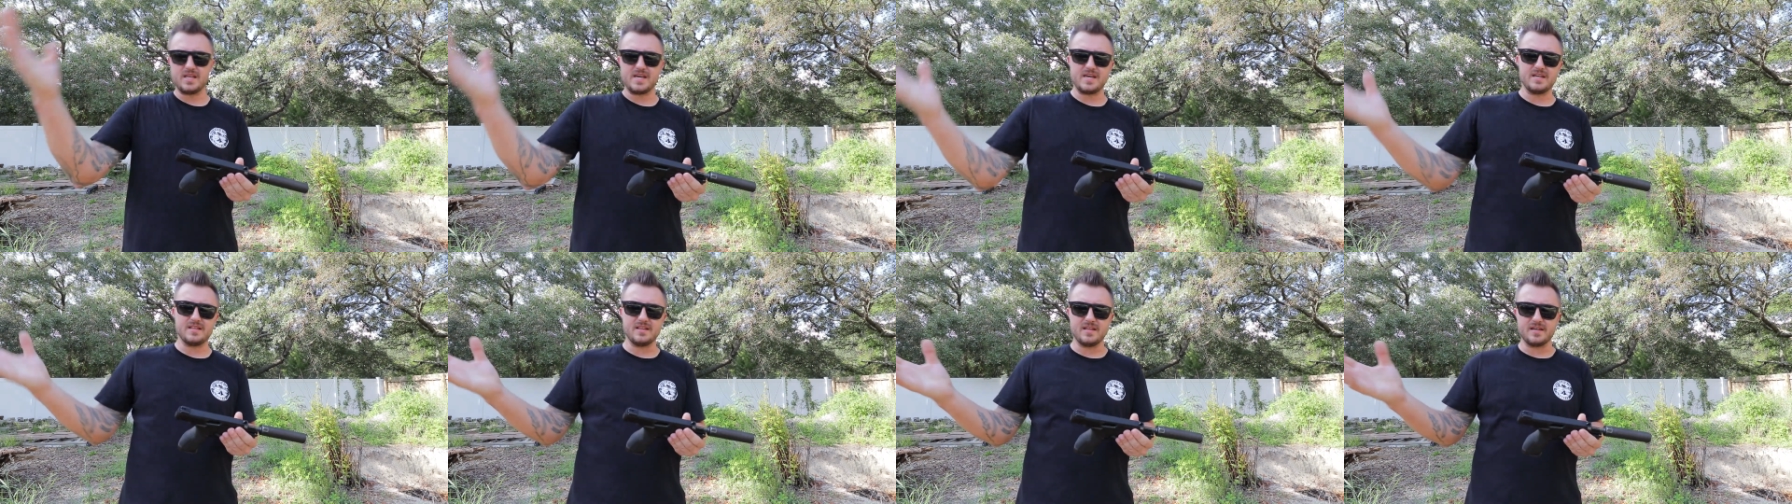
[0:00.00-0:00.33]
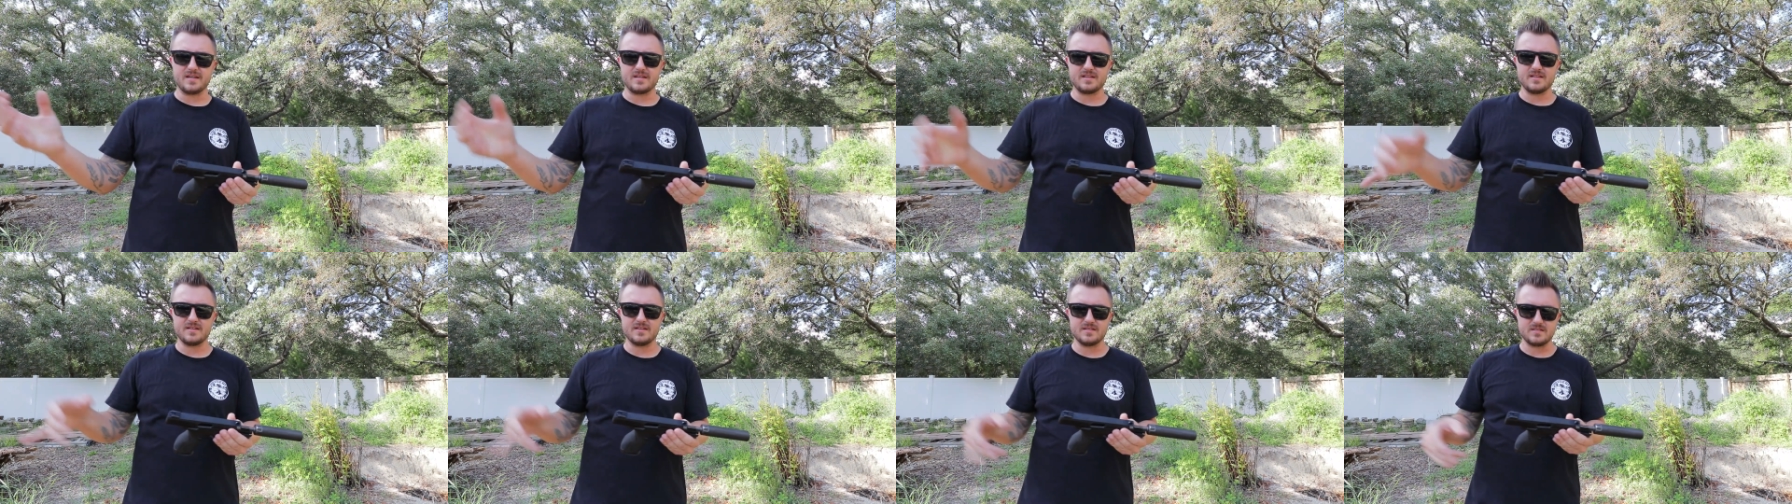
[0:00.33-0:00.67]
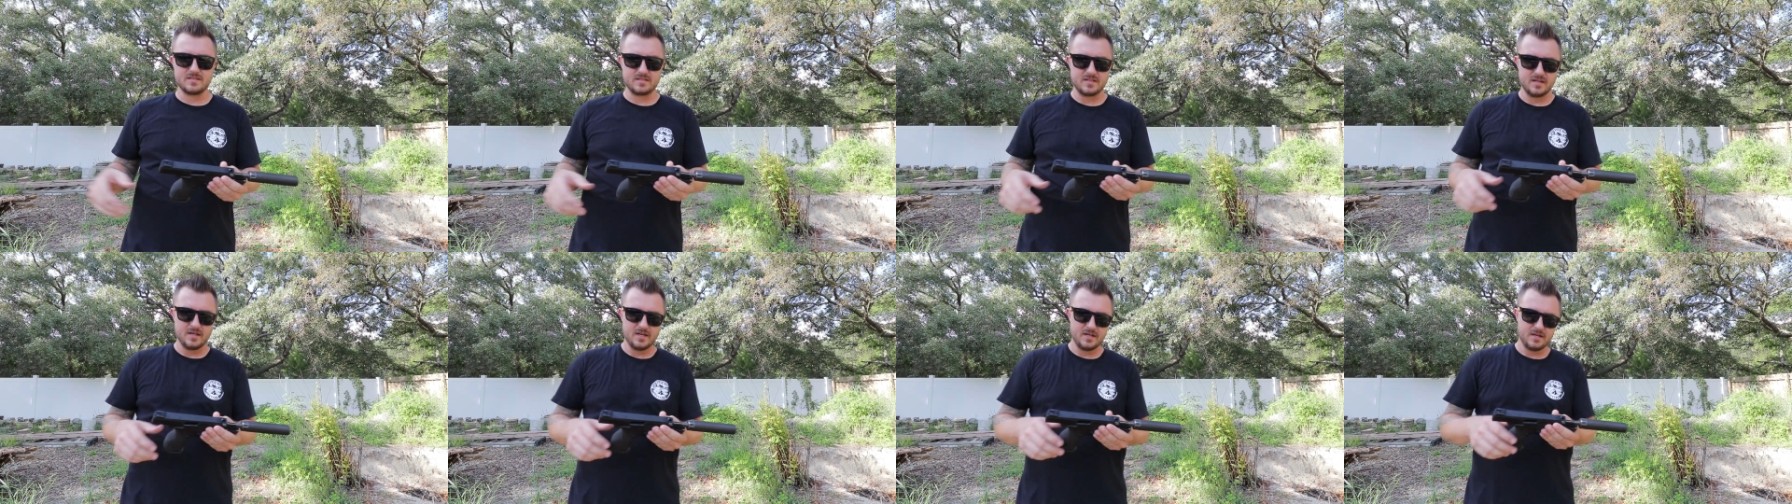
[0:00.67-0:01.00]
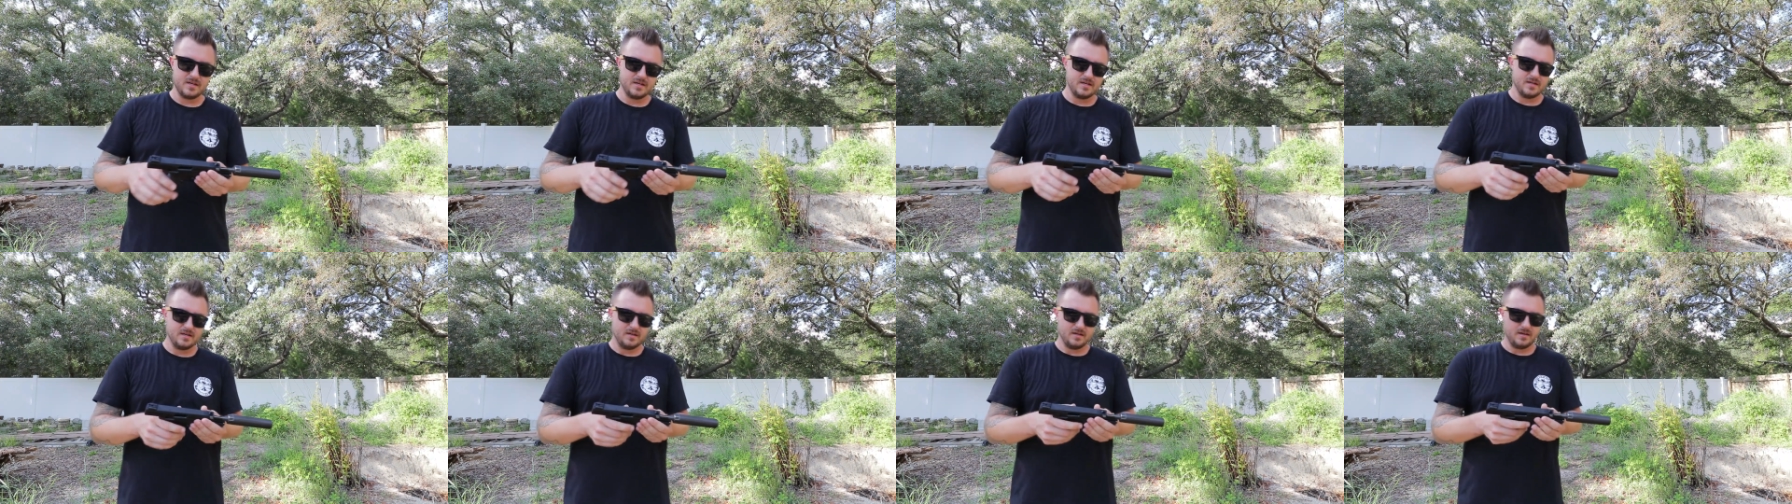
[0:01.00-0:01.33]
land like this,
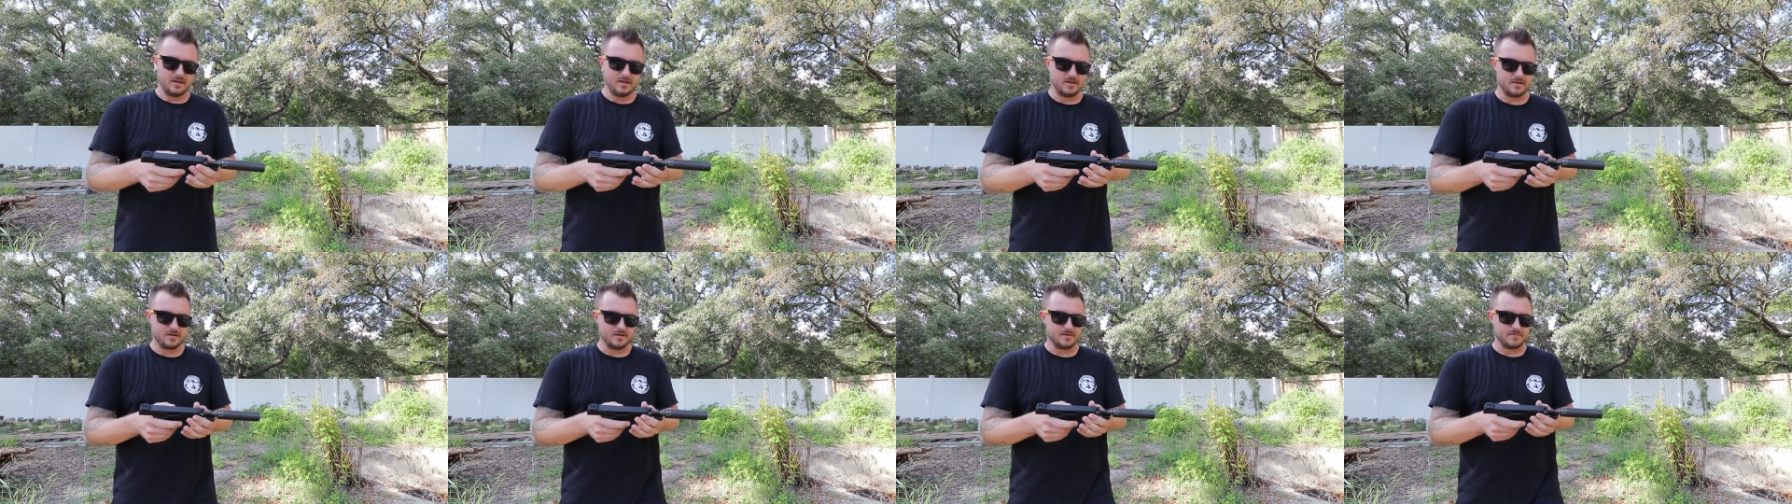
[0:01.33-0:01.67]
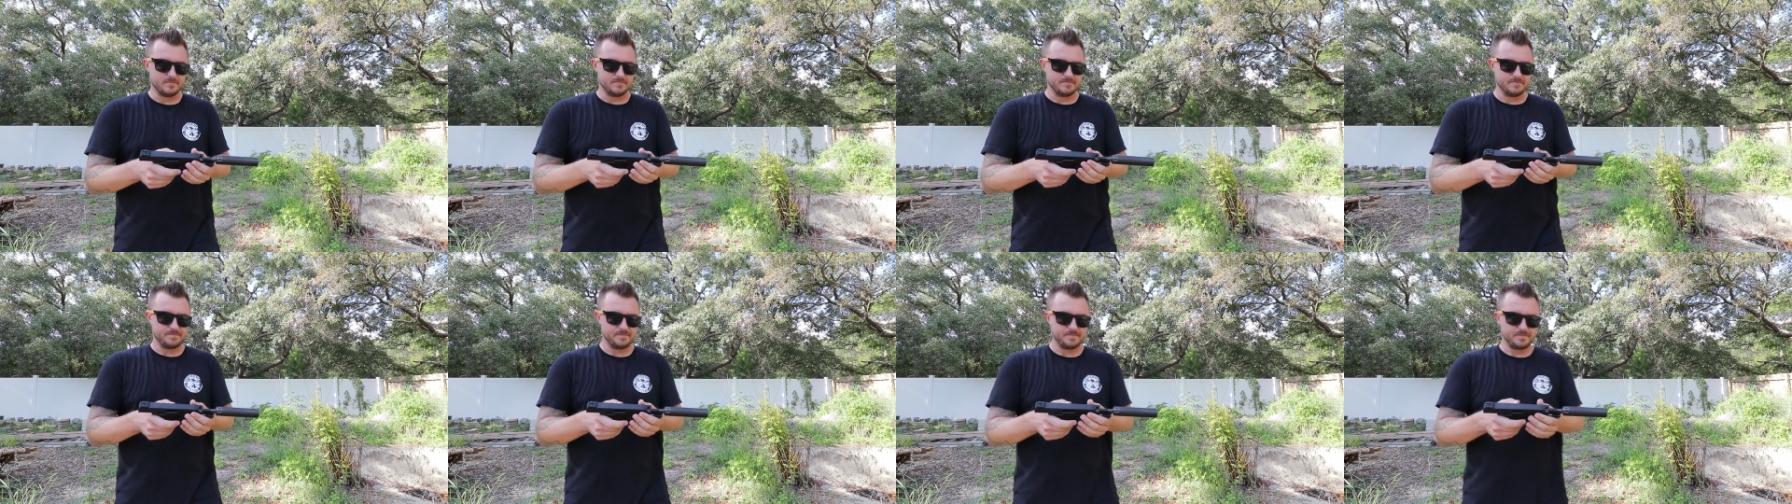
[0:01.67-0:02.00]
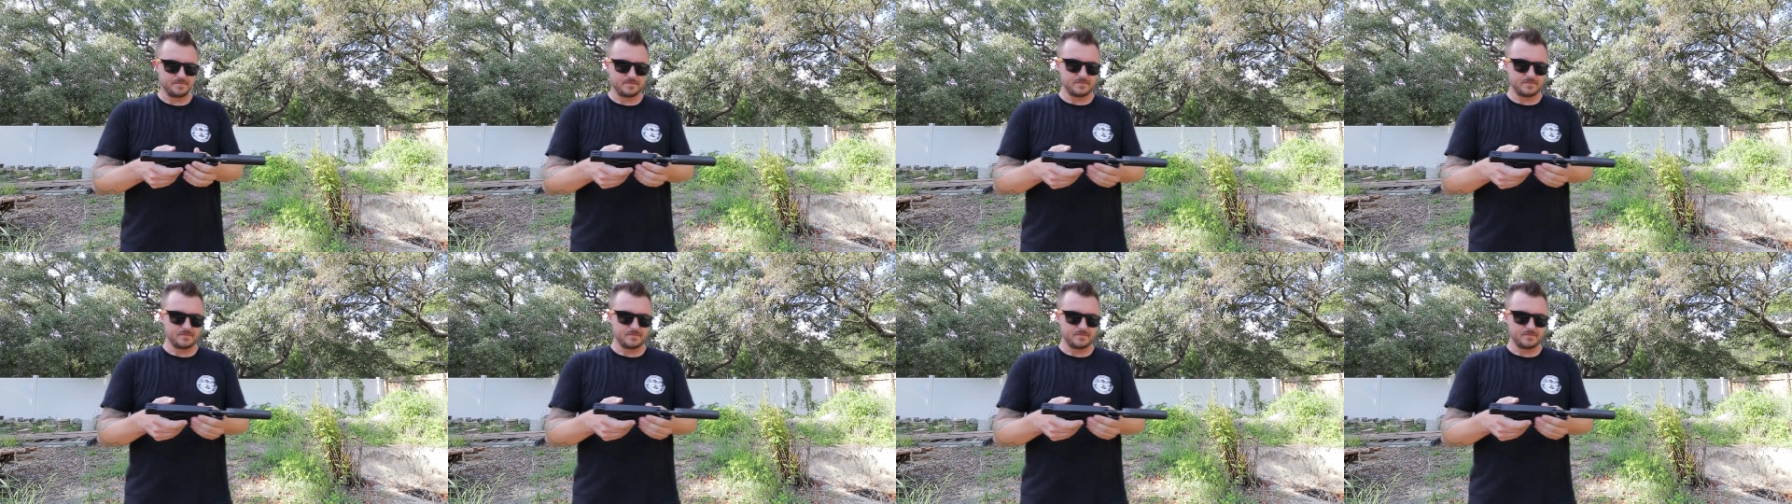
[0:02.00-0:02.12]
um,